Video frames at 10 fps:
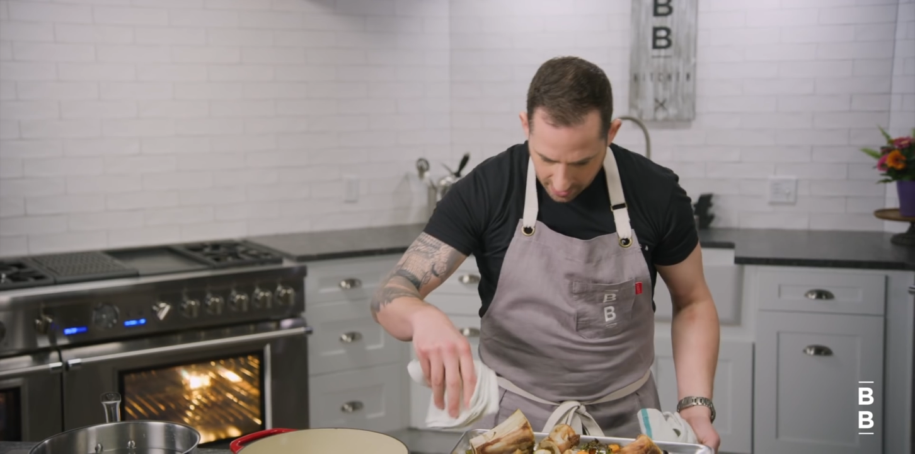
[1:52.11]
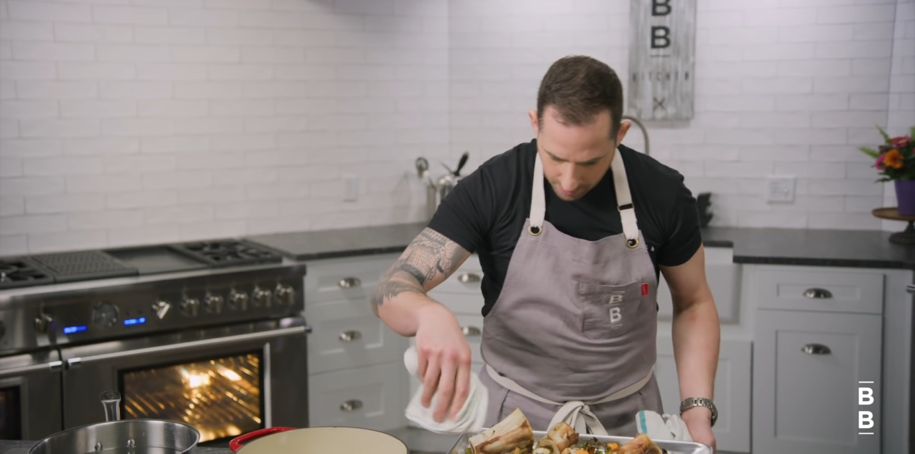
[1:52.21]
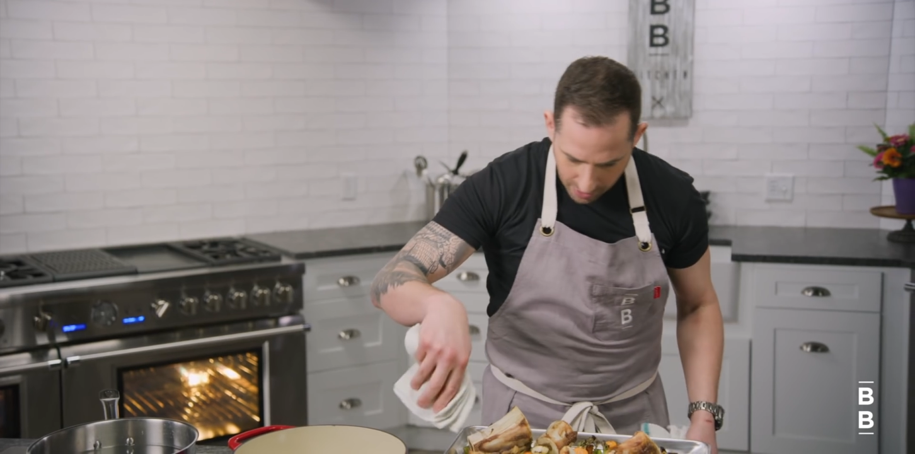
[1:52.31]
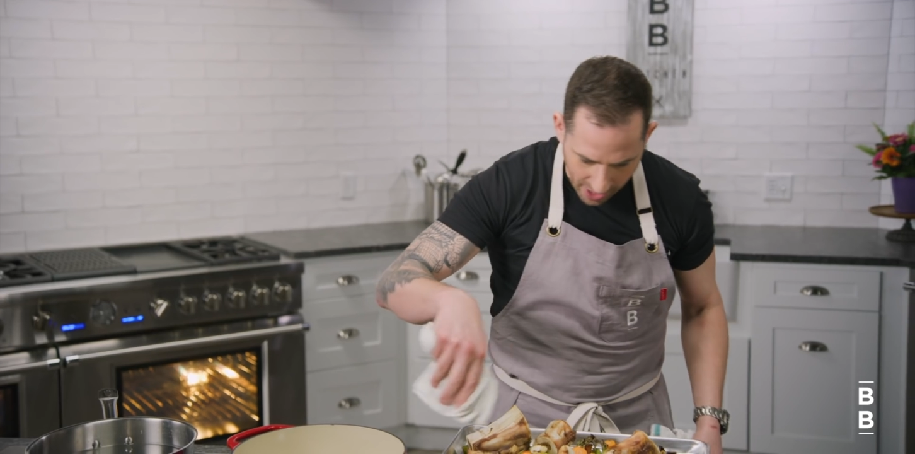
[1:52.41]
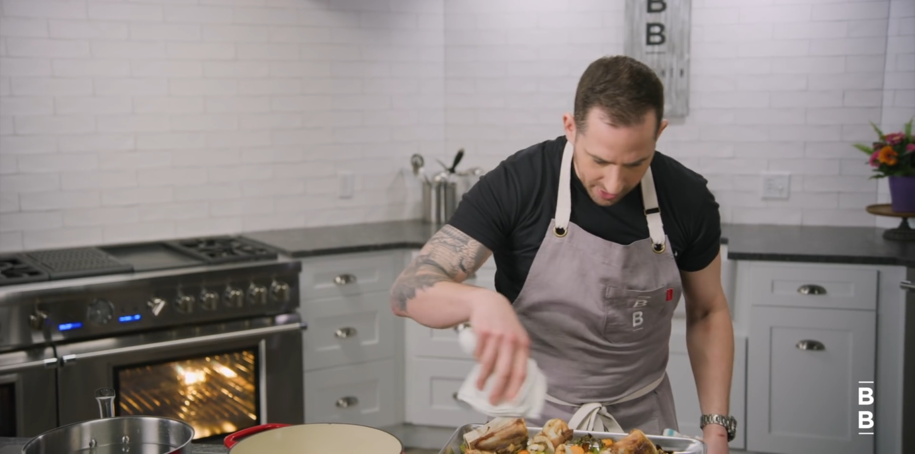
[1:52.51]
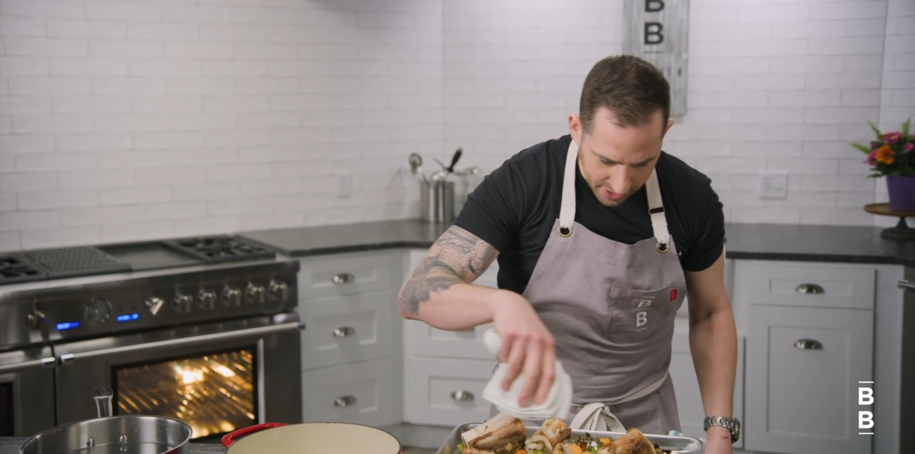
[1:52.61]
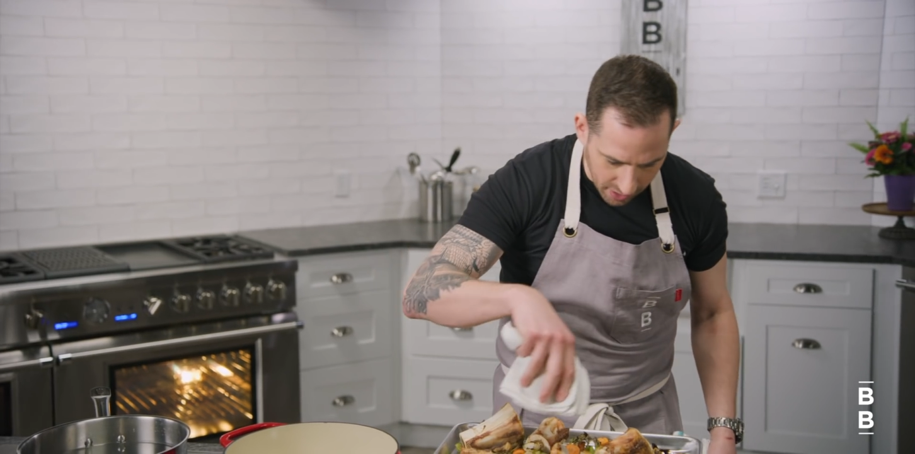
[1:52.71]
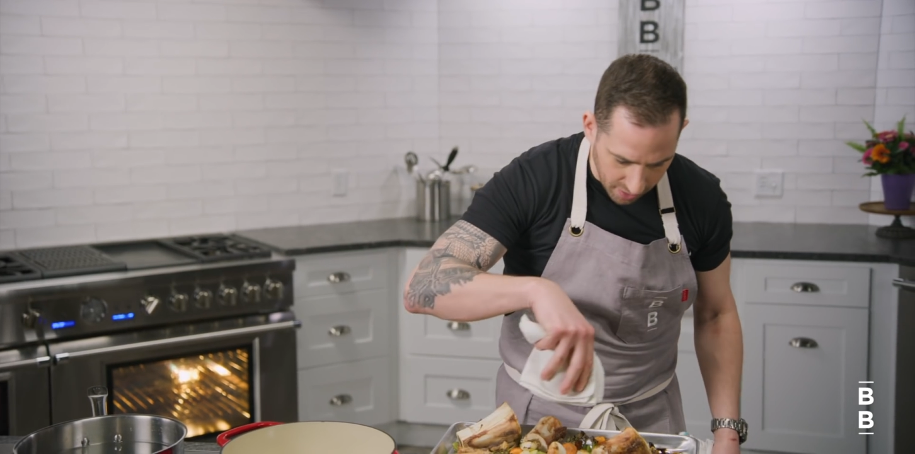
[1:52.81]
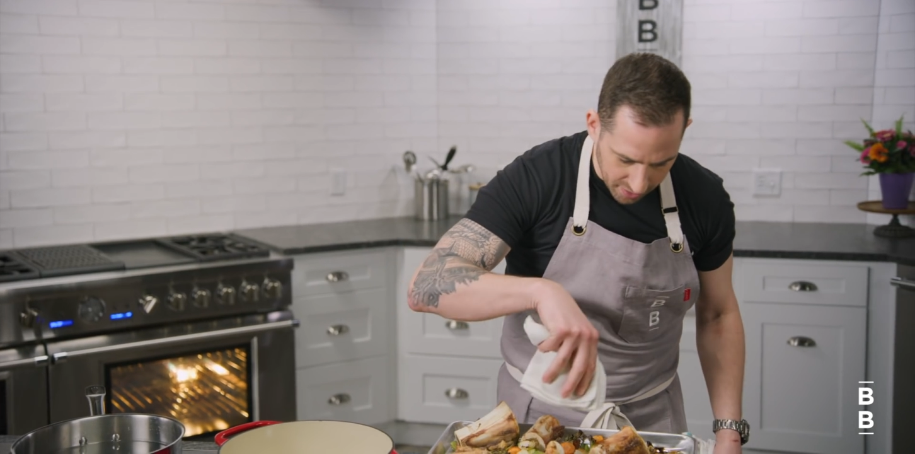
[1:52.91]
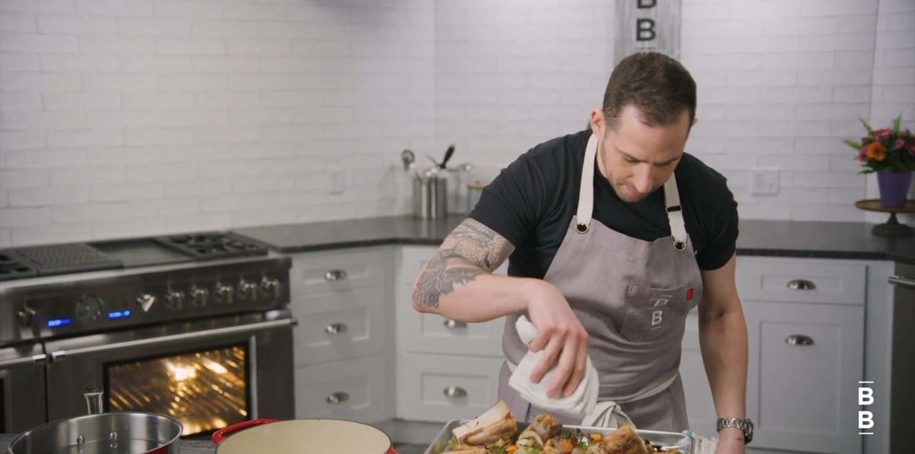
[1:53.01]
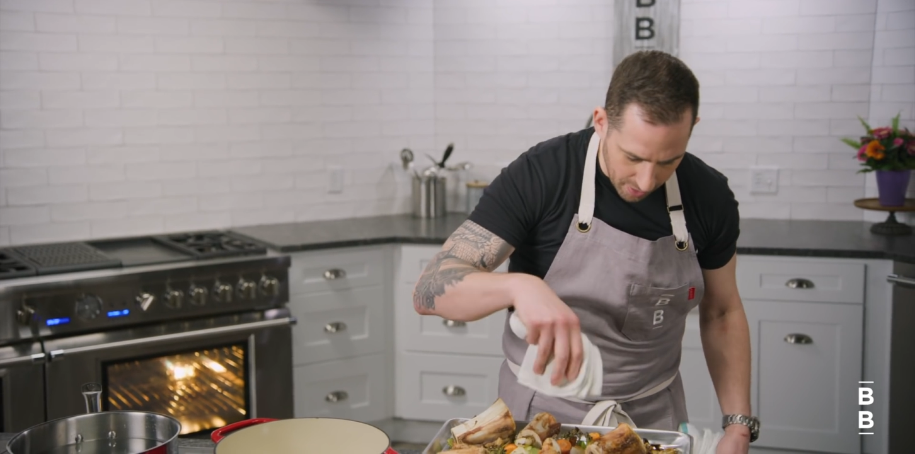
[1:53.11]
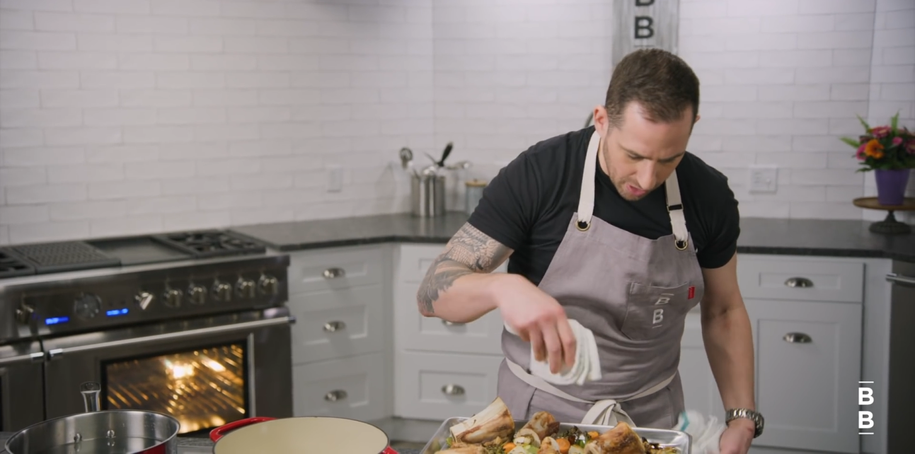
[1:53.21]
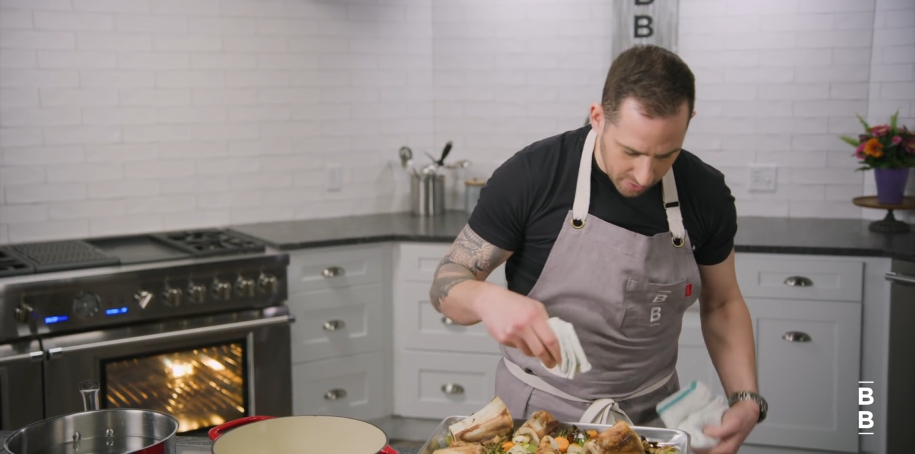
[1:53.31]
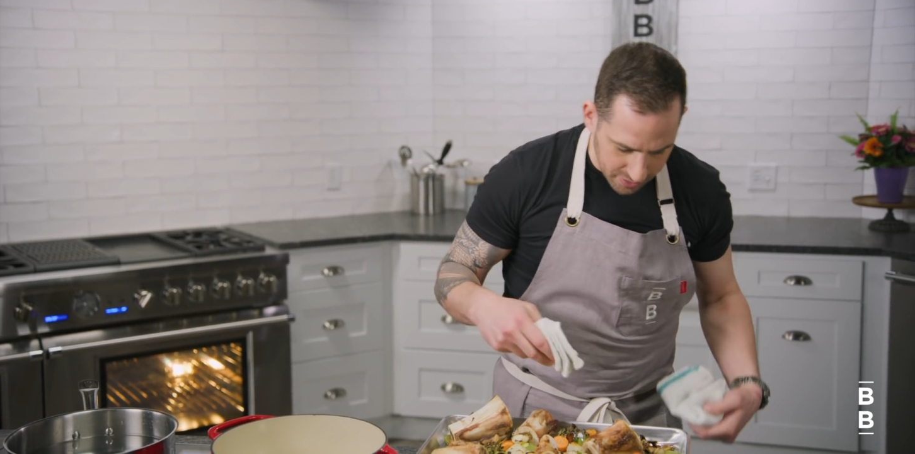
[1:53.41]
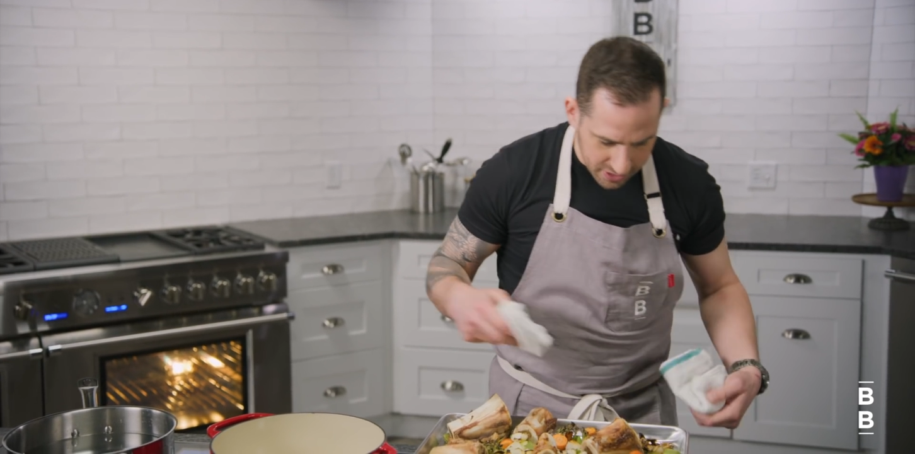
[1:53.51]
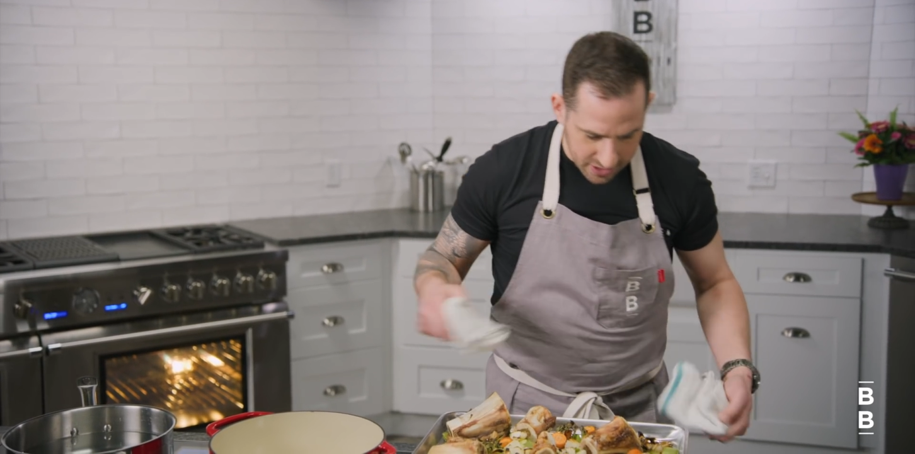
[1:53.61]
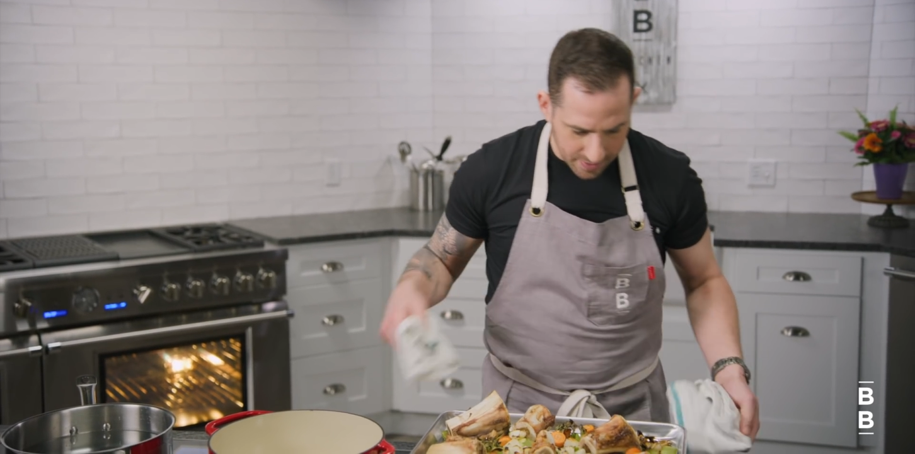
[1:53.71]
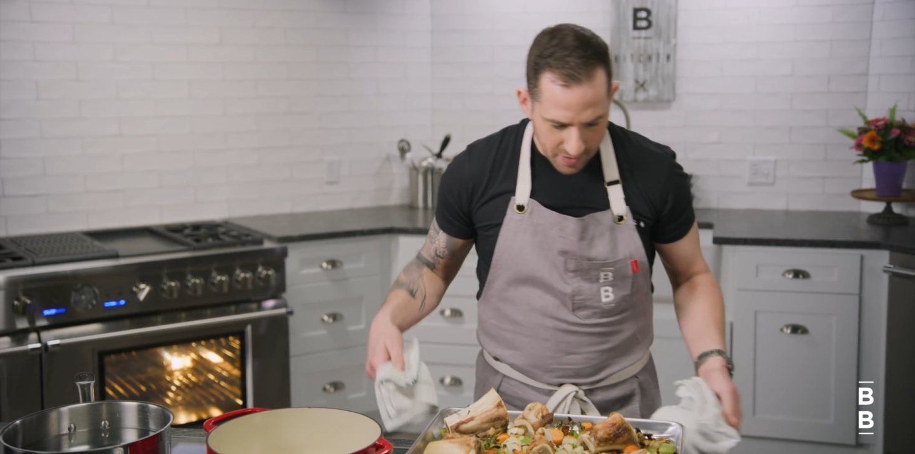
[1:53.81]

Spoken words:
Browning on the bones.